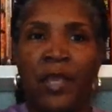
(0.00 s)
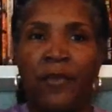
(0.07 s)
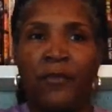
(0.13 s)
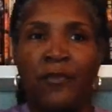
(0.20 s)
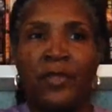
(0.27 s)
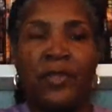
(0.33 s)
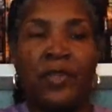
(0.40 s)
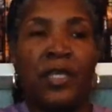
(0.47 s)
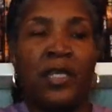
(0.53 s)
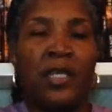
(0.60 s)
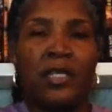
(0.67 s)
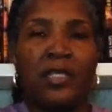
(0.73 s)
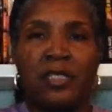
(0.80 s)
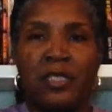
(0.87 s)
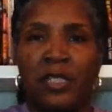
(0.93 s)
everything
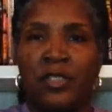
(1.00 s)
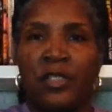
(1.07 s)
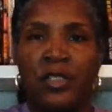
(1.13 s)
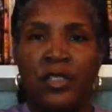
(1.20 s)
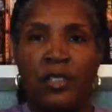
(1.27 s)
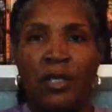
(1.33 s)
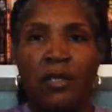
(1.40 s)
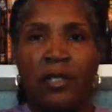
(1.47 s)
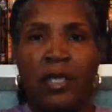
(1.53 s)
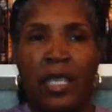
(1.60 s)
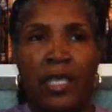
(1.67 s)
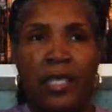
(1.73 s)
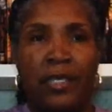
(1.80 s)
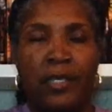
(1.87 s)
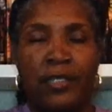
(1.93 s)
at such a young
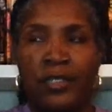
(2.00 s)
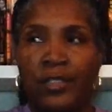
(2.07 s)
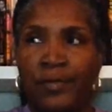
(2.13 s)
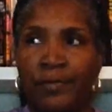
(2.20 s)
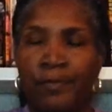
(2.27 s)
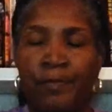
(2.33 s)
age.